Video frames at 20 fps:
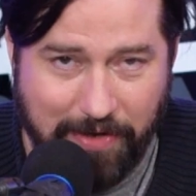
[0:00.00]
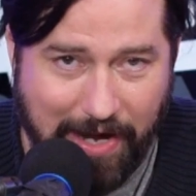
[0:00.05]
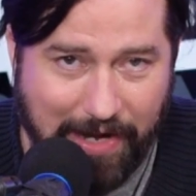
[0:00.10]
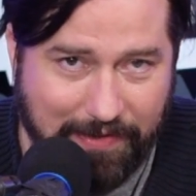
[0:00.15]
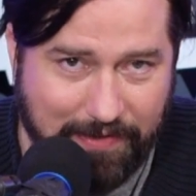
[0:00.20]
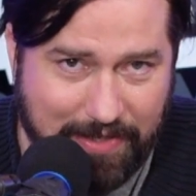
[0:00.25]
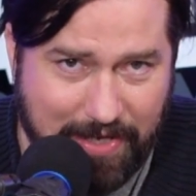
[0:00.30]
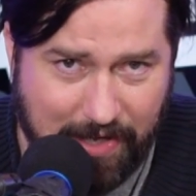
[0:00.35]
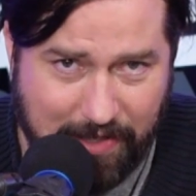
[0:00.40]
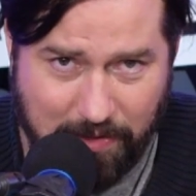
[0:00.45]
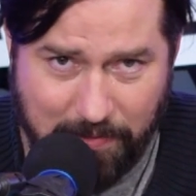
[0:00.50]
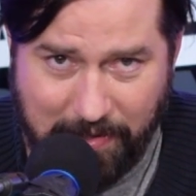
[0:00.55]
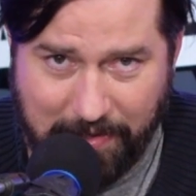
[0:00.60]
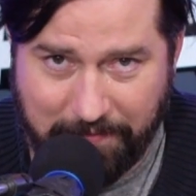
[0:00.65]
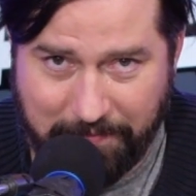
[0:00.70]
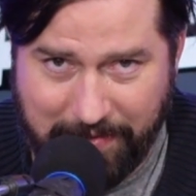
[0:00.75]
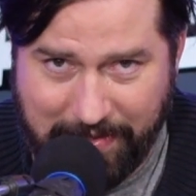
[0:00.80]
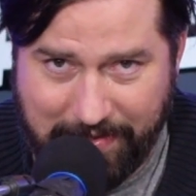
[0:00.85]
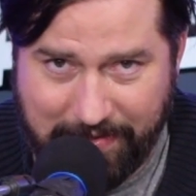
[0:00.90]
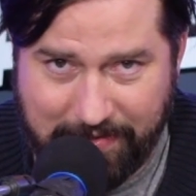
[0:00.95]
and sell you any
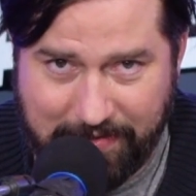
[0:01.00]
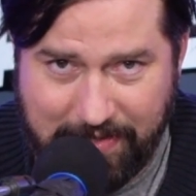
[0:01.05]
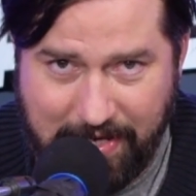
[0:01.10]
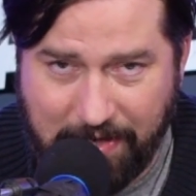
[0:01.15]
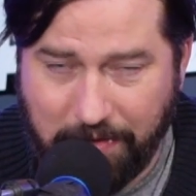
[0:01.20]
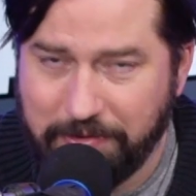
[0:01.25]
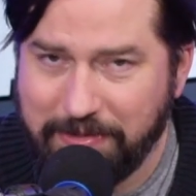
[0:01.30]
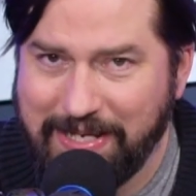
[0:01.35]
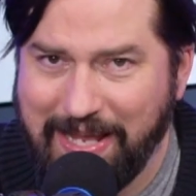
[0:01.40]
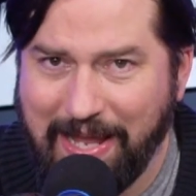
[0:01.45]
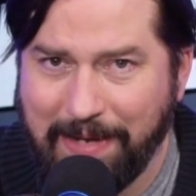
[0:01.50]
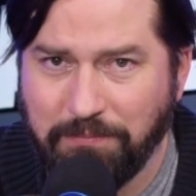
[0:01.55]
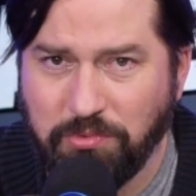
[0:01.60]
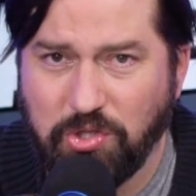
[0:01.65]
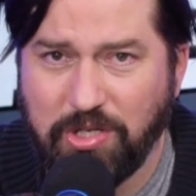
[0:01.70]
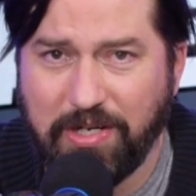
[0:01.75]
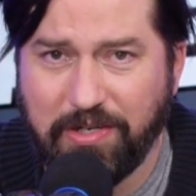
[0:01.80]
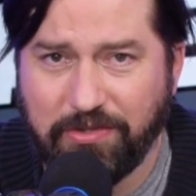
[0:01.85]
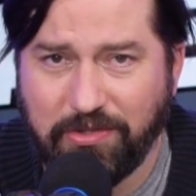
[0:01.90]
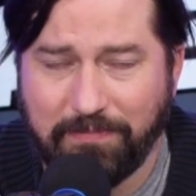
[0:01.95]
real estate or
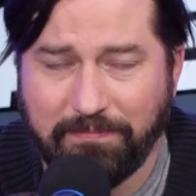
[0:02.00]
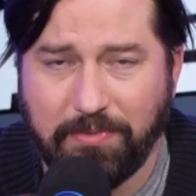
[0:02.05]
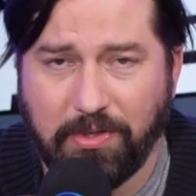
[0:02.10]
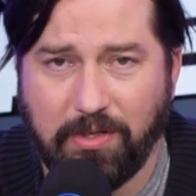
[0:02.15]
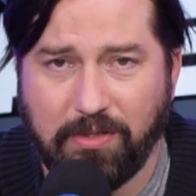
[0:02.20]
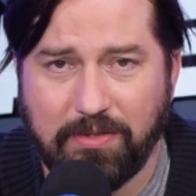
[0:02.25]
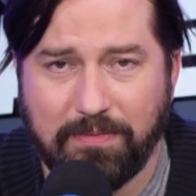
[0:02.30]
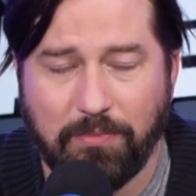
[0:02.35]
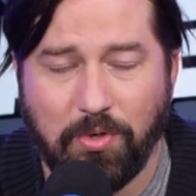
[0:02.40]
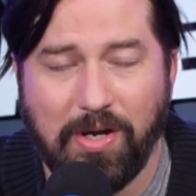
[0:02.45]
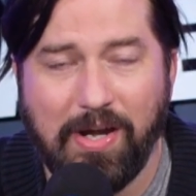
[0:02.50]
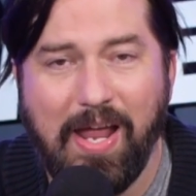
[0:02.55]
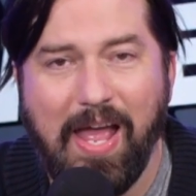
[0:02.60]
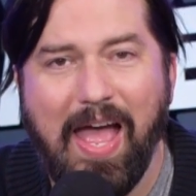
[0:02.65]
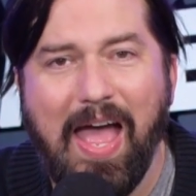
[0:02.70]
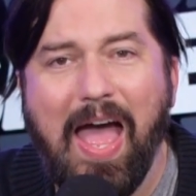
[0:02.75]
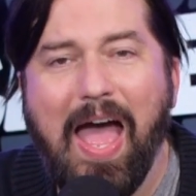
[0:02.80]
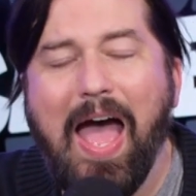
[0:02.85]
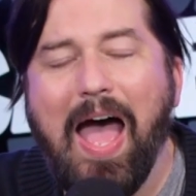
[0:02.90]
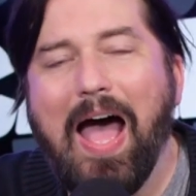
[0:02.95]
timeshares in Baltimore.
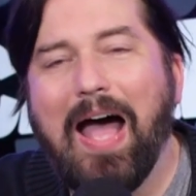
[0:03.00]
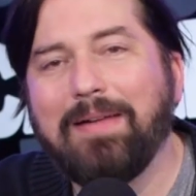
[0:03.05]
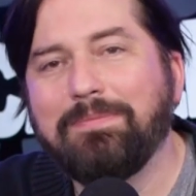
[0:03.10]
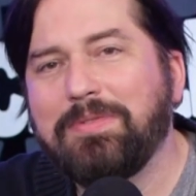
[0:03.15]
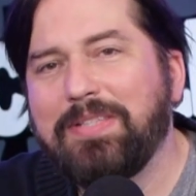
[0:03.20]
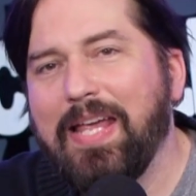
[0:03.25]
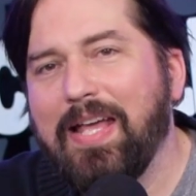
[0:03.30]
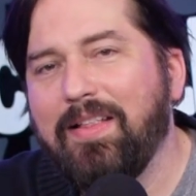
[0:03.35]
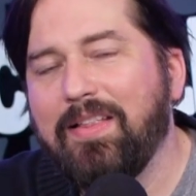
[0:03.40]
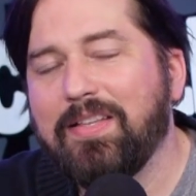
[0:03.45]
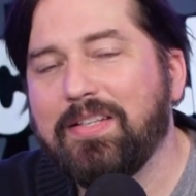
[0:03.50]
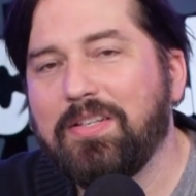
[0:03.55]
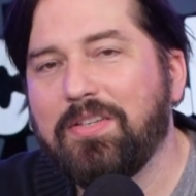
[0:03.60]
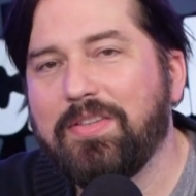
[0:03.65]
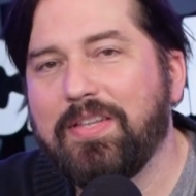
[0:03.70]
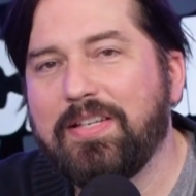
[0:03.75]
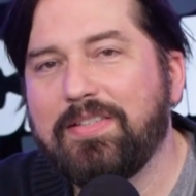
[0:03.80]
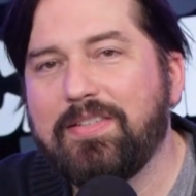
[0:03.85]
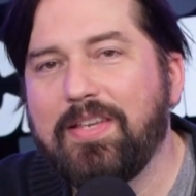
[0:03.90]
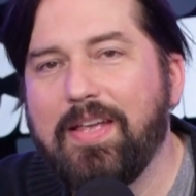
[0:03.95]
I'm telling you
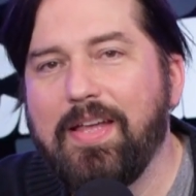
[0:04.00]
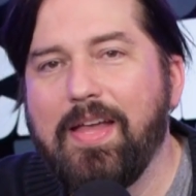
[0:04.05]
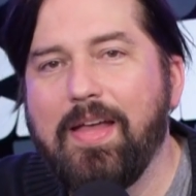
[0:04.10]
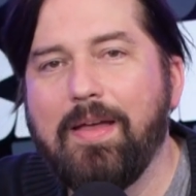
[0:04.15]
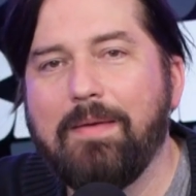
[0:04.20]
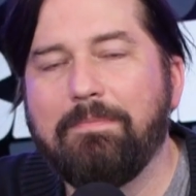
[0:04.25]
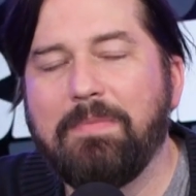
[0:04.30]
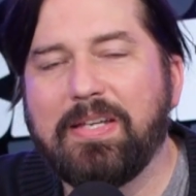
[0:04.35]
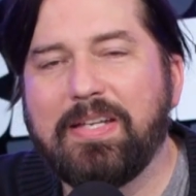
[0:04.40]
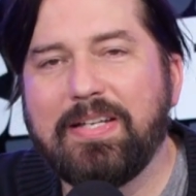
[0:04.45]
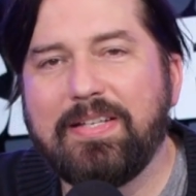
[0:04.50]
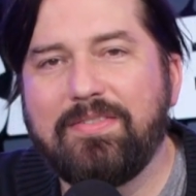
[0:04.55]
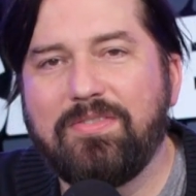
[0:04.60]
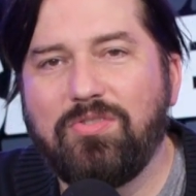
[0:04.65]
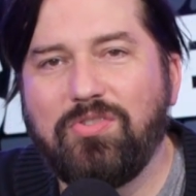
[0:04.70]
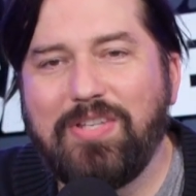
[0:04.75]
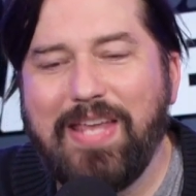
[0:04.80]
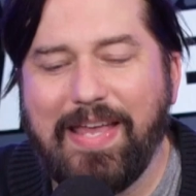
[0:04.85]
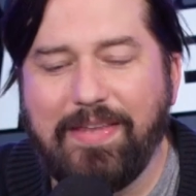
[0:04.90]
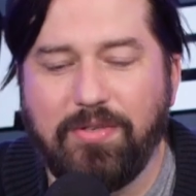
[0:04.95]
this because
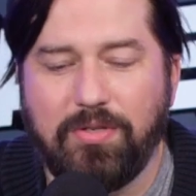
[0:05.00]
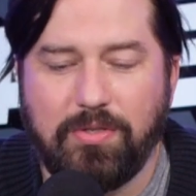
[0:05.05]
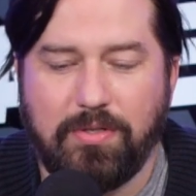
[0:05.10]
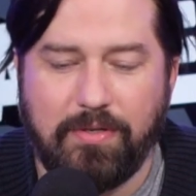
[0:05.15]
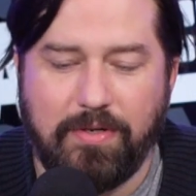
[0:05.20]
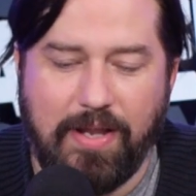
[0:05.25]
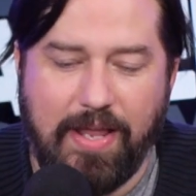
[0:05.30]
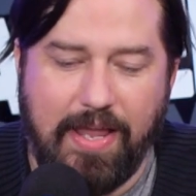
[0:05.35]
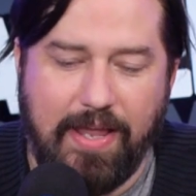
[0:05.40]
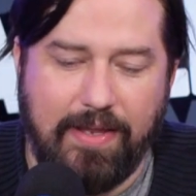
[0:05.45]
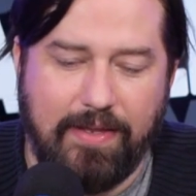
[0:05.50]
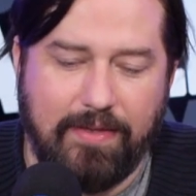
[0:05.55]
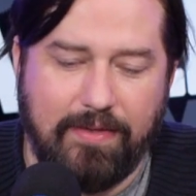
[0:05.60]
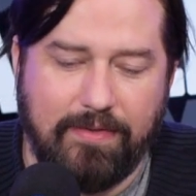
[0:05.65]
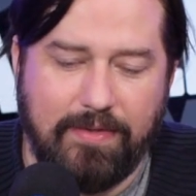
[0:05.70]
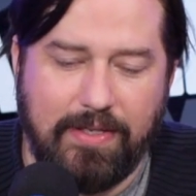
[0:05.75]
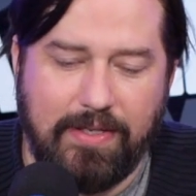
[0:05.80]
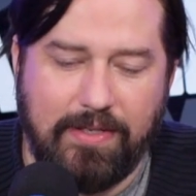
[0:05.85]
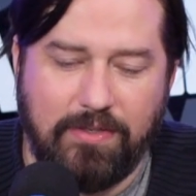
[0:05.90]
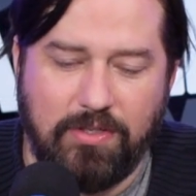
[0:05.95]
yesterday
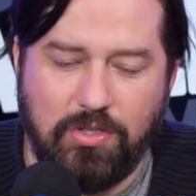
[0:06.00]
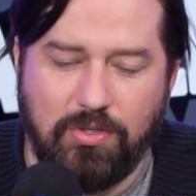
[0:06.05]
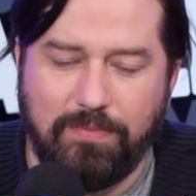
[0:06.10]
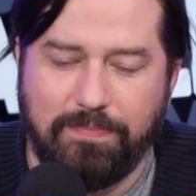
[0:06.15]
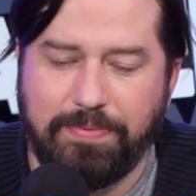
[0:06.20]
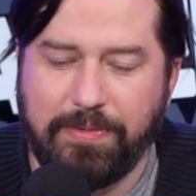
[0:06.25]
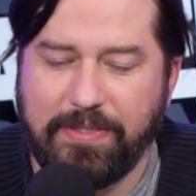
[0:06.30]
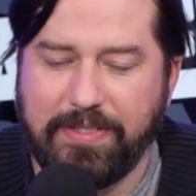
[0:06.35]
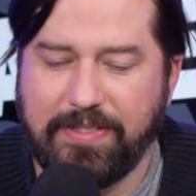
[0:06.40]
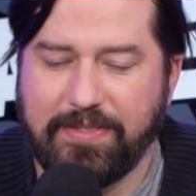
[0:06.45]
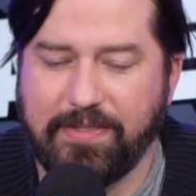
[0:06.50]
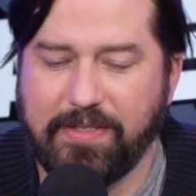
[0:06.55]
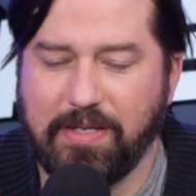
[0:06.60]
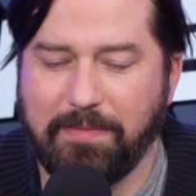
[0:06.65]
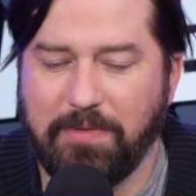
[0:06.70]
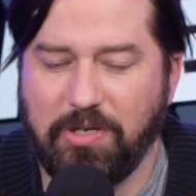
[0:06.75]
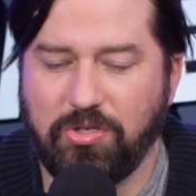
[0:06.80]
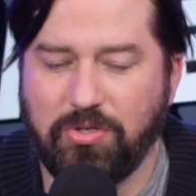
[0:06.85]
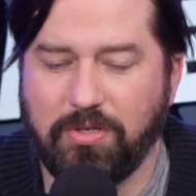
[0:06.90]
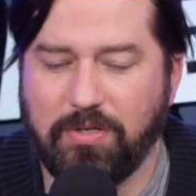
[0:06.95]
the new police
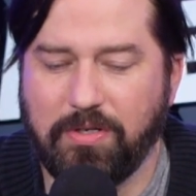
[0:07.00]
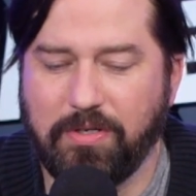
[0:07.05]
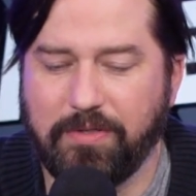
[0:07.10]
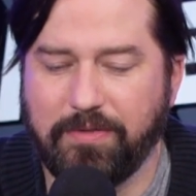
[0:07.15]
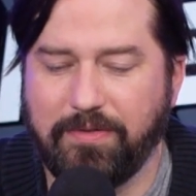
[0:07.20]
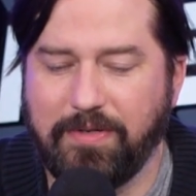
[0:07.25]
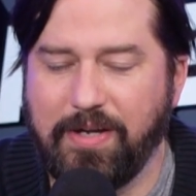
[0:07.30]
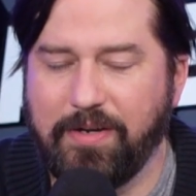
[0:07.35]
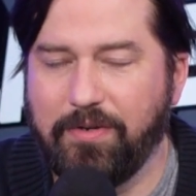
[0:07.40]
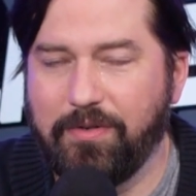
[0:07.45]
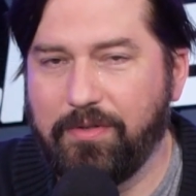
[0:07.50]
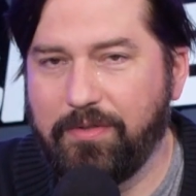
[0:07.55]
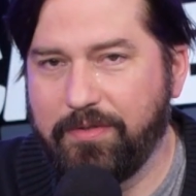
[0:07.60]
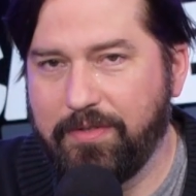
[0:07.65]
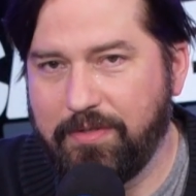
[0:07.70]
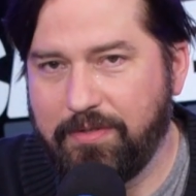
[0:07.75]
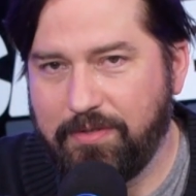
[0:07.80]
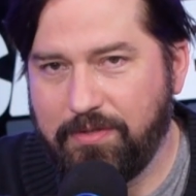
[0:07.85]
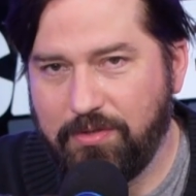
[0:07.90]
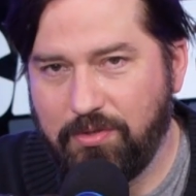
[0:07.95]
commissioner, Darryl
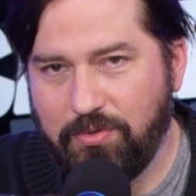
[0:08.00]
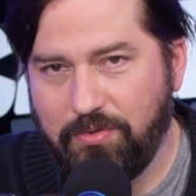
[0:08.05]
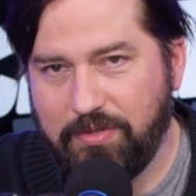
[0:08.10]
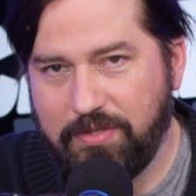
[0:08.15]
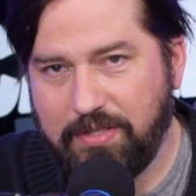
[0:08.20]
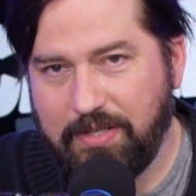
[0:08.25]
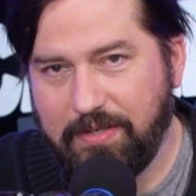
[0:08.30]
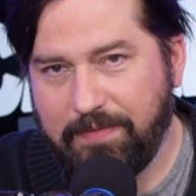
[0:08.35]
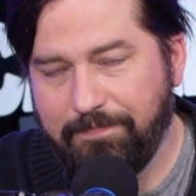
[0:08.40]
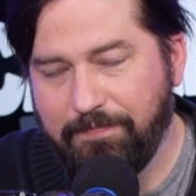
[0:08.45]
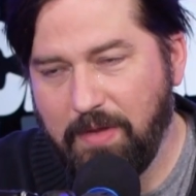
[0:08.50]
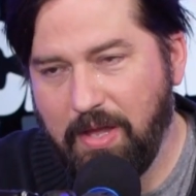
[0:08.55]
De Souza,